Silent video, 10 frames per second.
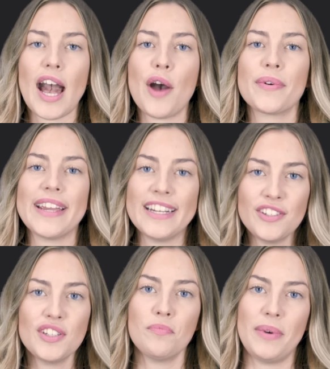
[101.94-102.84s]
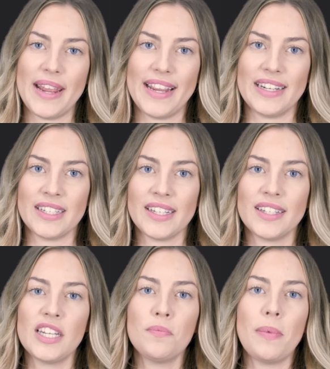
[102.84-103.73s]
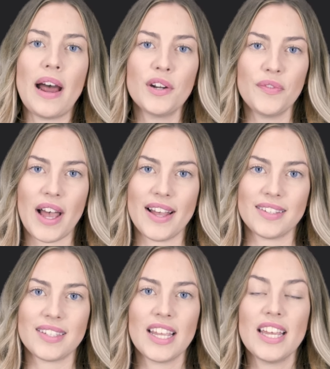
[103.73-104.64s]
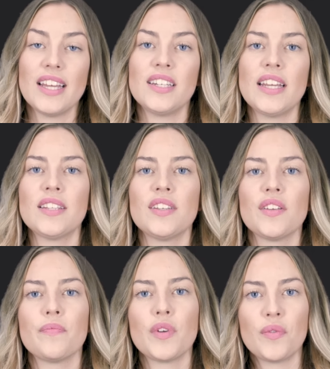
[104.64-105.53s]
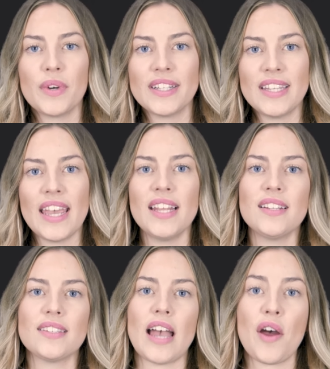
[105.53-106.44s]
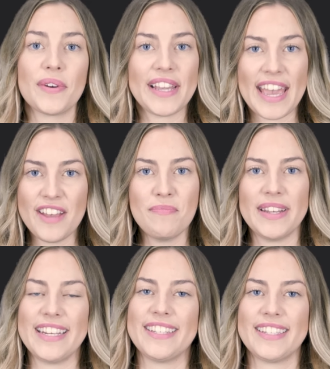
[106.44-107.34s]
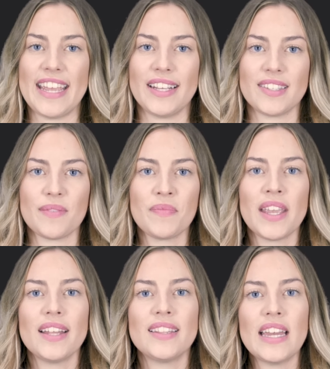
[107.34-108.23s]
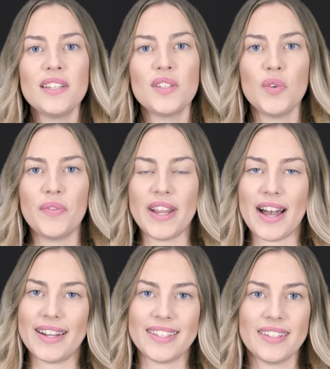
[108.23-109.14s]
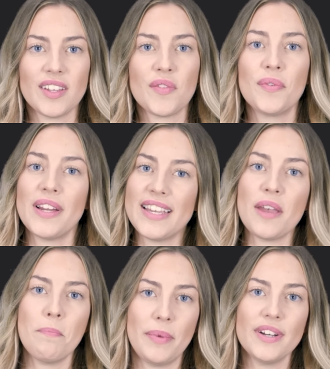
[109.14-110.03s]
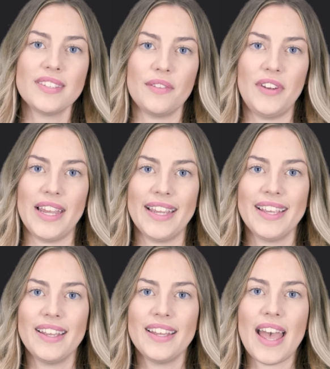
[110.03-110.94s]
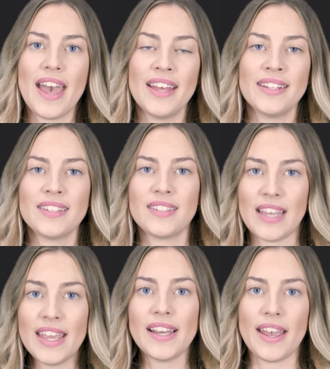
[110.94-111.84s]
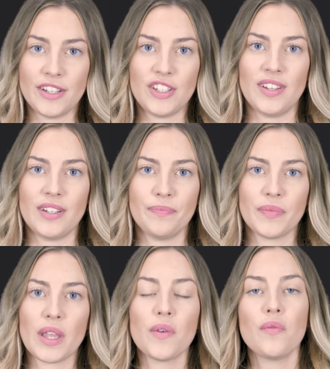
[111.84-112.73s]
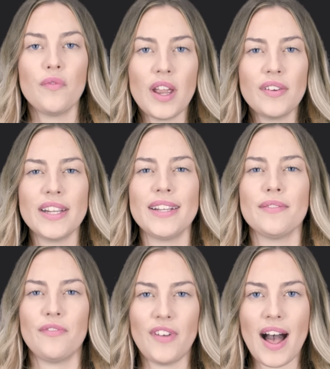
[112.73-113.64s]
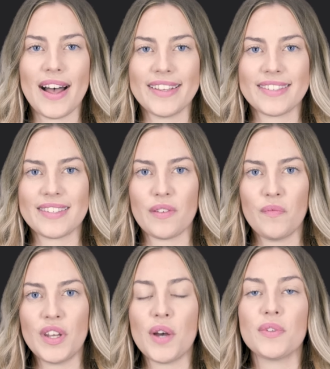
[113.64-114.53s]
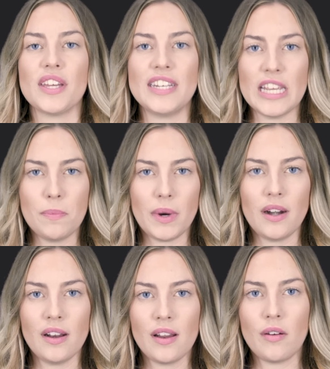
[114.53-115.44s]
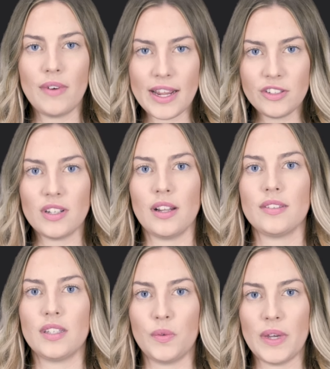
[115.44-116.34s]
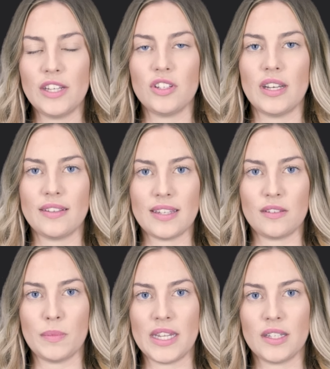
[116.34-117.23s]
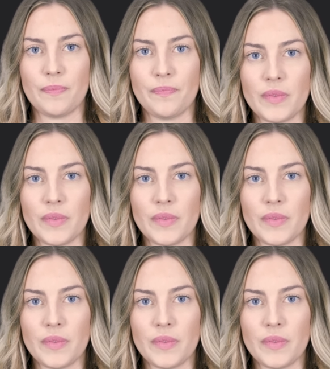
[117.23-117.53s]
Our ancient brain, that part of us that retains our caveman instincts, tends to react rather impulsively and take action very fast without a deeper, rational situation assessment.